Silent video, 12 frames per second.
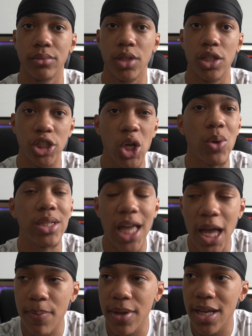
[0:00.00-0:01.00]
So with
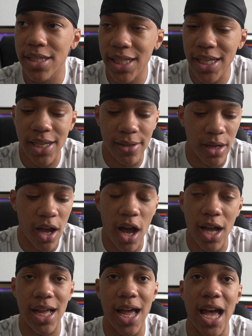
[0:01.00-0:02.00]
that being said,
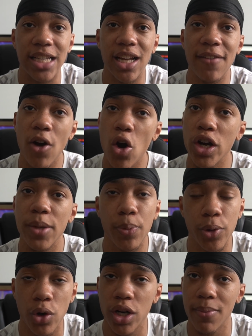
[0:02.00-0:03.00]
as I've already
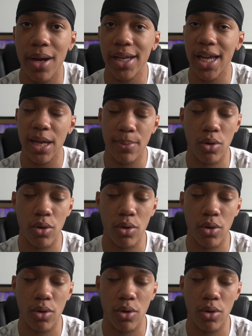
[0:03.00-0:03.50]
pre-ordered my game